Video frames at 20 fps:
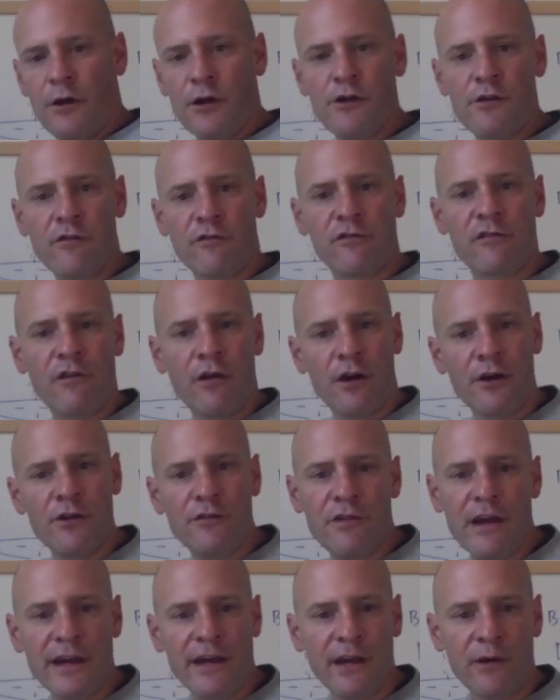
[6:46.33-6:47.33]
Are you
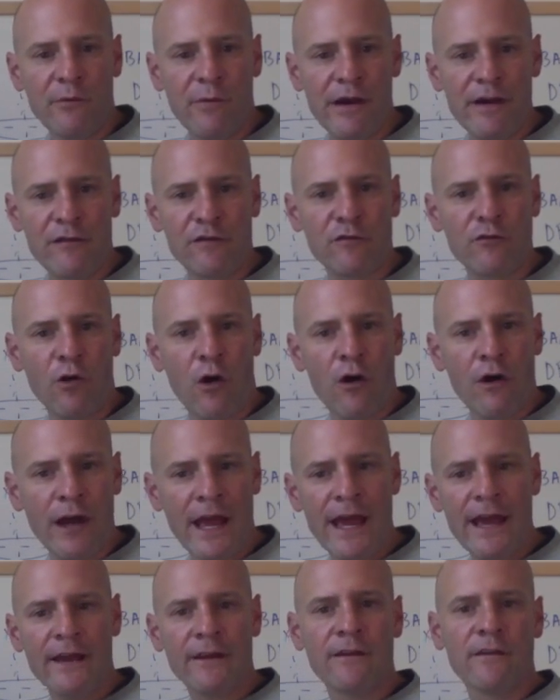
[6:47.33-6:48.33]
taking away strong
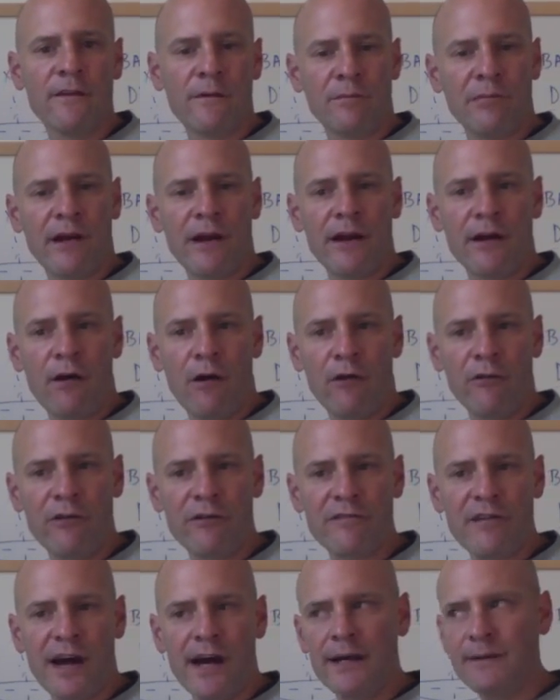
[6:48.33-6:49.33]
hand with the player all the
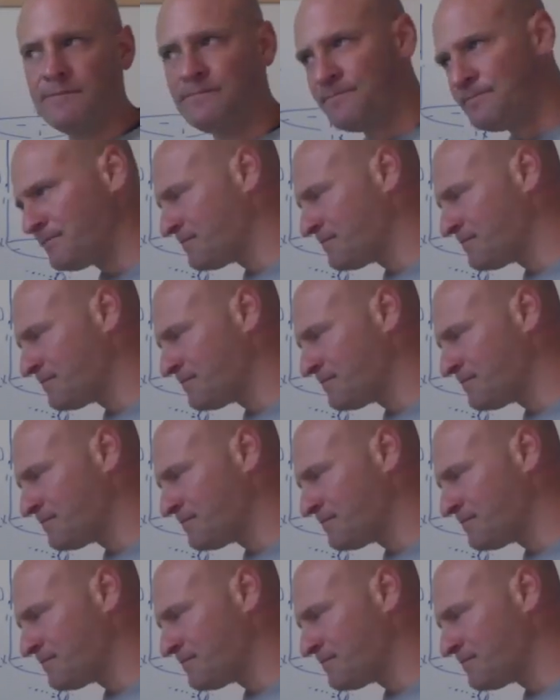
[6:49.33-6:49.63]
time?